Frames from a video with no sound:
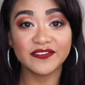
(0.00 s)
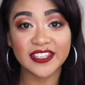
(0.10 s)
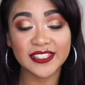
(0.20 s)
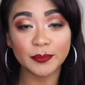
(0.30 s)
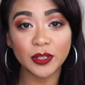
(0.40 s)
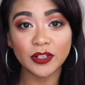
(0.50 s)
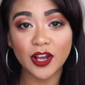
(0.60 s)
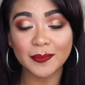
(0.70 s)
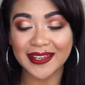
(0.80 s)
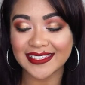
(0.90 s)
visible
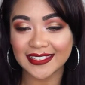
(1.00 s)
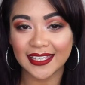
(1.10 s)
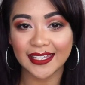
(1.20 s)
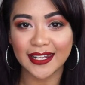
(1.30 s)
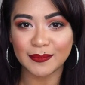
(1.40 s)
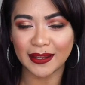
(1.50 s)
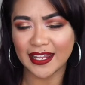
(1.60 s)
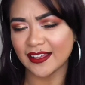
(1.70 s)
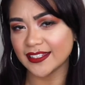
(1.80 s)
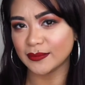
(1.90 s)
on my skin and my
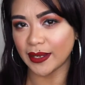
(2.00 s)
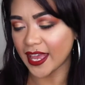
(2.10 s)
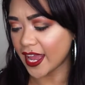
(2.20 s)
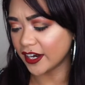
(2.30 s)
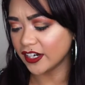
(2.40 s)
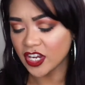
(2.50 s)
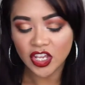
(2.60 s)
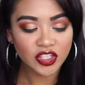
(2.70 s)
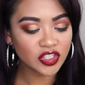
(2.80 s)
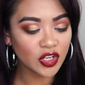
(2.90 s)
nails and my hair.
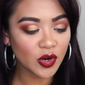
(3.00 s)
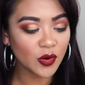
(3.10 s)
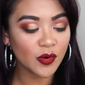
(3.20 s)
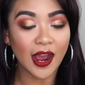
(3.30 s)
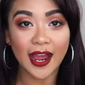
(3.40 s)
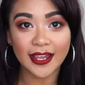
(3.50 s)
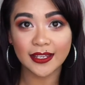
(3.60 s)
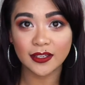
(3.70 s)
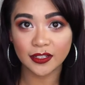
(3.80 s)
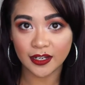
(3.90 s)
So
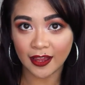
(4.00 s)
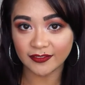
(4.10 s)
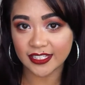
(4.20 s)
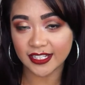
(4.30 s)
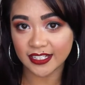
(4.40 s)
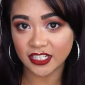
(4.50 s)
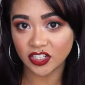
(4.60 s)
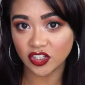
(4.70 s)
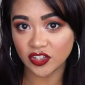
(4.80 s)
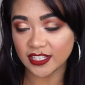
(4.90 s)
I have
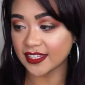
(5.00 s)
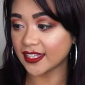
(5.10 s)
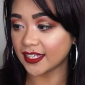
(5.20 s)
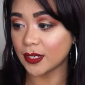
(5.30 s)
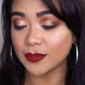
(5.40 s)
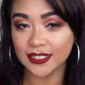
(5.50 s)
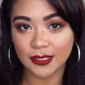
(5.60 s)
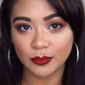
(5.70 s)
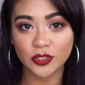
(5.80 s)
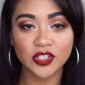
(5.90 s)
discontinued using the Kiwi
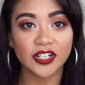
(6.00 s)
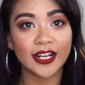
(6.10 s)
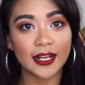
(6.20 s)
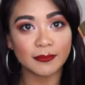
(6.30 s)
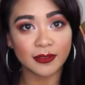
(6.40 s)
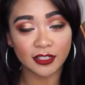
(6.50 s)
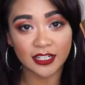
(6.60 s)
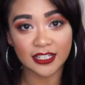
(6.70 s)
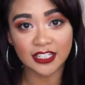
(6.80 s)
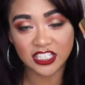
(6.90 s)
Seed Booster, and I'm
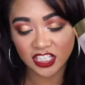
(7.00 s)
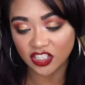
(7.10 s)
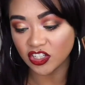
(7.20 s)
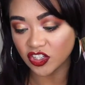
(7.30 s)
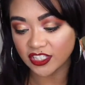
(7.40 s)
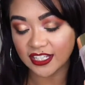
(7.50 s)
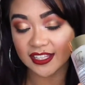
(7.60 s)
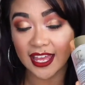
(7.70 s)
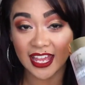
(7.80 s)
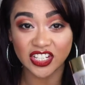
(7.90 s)
gonna continue
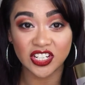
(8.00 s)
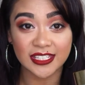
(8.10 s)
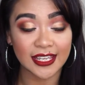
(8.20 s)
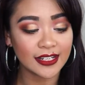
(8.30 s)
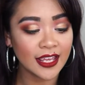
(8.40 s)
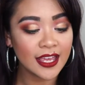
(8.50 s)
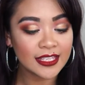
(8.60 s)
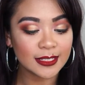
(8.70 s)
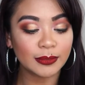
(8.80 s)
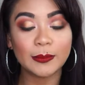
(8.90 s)
using the HSN,
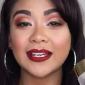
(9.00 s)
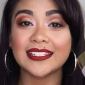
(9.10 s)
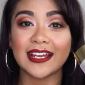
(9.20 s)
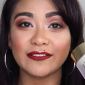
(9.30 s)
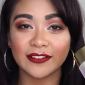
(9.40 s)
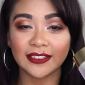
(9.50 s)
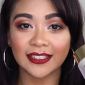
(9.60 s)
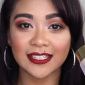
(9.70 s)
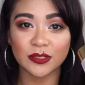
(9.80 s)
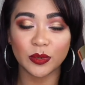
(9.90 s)
simply because I feel
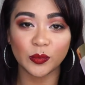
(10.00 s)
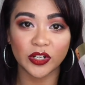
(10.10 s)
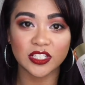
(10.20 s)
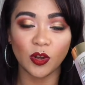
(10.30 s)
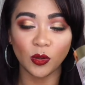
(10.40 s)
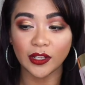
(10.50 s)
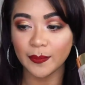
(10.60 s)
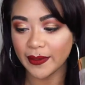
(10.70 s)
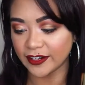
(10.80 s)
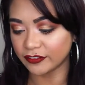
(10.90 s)
like this one works a whole
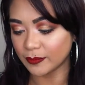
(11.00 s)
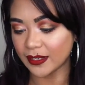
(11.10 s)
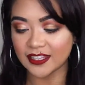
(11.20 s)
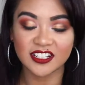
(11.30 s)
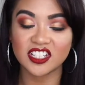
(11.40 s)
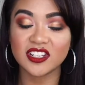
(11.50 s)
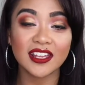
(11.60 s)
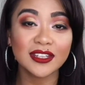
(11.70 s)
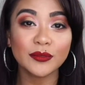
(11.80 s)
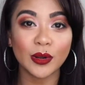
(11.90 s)
lot better for me. There's
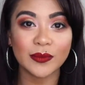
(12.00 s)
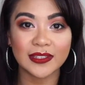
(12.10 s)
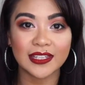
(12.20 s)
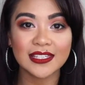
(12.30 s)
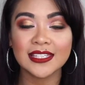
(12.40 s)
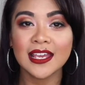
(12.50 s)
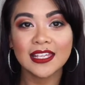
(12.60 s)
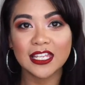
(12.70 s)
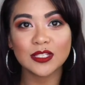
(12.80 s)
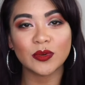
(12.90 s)
nothing wrong with this.
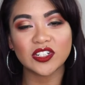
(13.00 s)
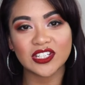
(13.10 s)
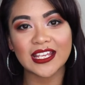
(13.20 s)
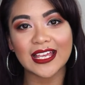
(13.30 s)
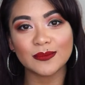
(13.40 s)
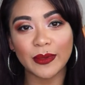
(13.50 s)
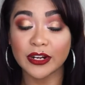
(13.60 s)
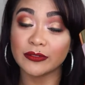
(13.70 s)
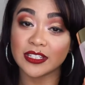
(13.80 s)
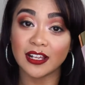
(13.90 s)
This one just has
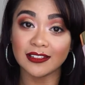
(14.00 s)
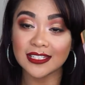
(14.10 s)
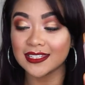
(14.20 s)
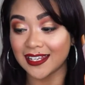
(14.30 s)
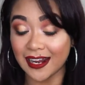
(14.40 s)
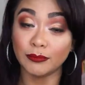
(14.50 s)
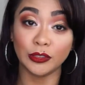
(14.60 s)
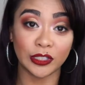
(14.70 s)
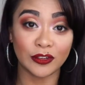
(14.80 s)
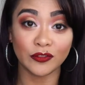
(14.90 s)
better results that I'm
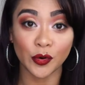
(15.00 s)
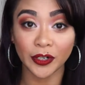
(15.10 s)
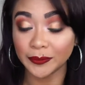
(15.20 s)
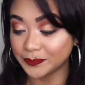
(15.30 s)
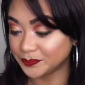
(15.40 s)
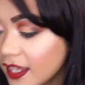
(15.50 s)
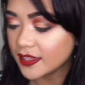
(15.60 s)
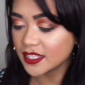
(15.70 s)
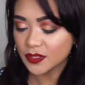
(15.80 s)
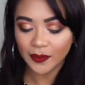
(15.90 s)
looking for.
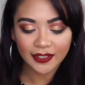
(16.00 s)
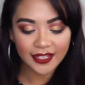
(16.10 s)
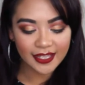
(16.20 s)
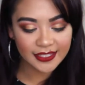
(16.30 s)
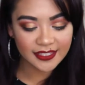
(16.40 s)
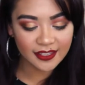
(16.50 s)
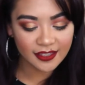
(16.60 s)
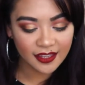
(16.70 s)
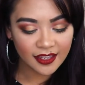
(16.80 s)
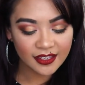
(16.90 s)
This one is
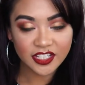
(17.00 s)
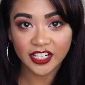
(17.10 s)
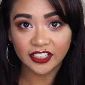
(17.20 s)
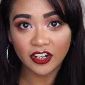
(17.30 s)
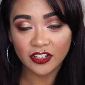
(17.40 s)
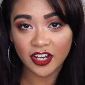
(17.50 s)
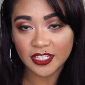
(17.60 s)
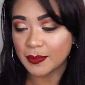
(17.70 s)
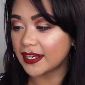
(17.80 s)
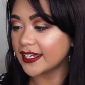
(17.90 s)
Jericho
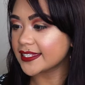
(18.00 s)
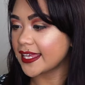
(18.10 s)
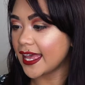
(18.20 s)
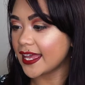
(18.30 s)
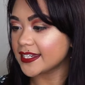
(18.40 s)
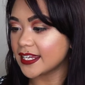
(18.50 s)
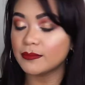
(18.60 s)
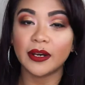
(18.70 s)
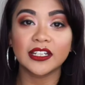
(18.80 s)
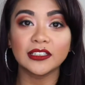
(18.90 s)
Cosmetics Hand
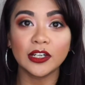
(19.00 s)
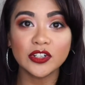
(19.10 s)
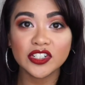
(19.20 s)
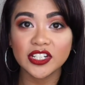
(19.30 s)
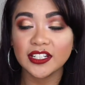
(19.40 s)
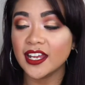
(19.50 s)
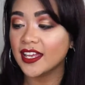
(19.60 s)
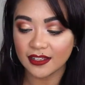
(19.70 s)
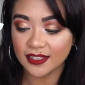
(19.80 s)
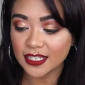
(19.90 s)
and Body
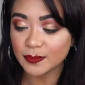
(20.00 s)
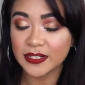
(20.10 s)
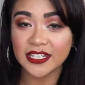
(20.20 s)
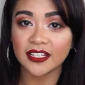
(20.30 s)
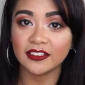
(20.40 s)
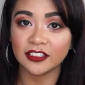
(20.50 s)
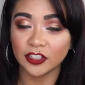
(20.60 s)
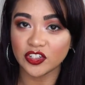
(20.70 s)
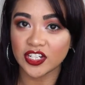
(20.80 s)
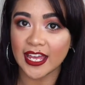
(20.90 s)
Lotion. This particular
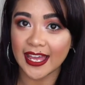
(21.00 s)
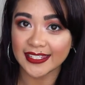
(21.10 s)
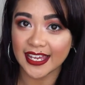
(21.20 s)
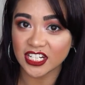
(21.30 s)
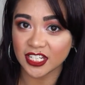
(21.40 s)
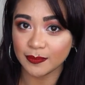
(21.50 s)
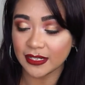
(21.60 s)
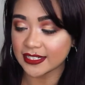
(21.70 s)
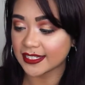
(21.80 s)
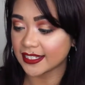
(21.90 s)
lotion has actually
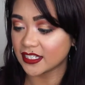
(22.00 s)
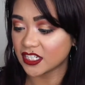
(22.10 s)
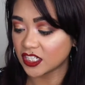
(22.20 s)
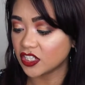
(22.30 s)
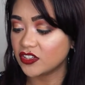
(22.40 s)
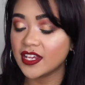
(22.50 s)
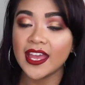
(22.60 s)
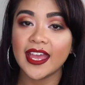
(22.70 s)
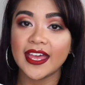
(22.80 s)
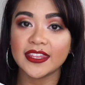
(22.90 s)
been discontinued
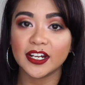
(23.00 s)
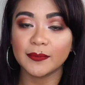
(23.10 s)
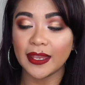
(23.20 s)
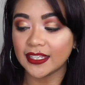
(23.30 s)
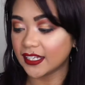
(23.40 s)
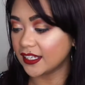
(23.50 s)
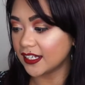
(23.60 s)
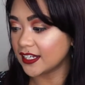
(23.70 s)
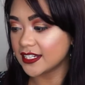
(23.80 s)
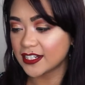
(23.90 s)
and they're making it
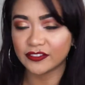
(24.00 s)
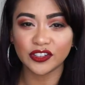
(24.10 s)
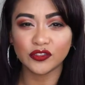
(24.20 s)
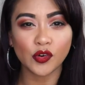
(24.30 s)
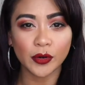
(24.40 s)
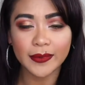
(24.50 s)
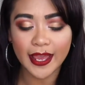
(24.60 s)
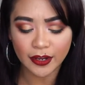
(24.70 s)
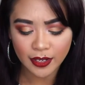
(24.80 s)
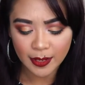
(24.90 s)
in a different form
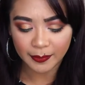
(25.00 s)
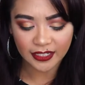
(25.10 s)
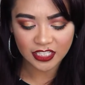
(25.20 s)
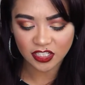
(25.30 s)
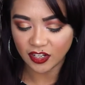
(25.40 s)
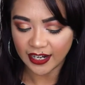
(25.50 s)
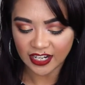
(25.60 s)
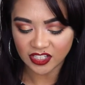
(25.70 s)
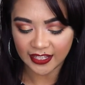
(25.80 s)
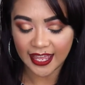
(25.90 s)
now, but it's not
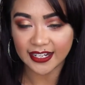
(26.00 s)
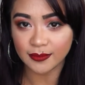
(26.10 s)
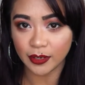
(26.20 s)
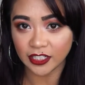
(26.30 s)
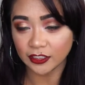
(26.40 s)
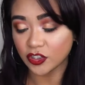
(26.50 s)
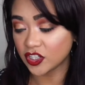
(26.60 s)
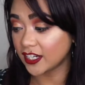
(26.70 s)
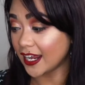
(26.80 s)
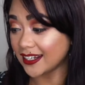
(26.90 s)
actually hand and body
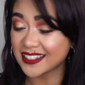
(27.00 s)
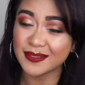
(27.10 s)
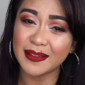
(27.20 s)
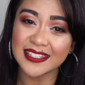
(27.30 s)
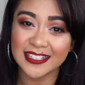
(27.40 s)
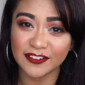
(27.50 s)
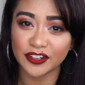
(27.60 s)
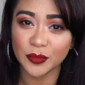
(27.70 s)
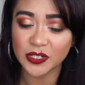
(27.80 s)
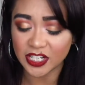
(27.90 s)
lotion, and it smells
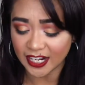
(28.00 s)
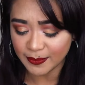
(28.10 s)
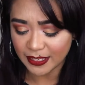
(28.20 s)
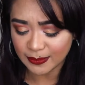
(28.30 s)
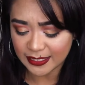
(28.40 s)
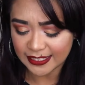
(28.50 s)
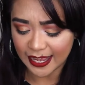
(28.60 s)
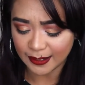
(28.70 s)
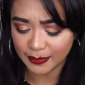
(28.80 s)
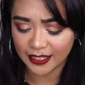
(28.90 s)
different, which kind of makes me
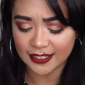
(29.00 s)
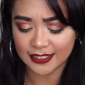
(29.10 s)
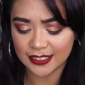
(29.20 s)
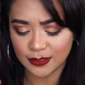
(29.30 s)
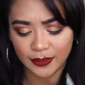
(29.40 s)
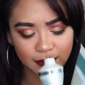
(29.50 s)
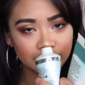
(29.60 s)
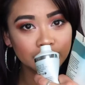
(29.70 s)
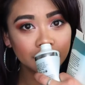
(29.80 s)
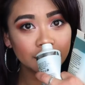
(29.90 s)
sad because this one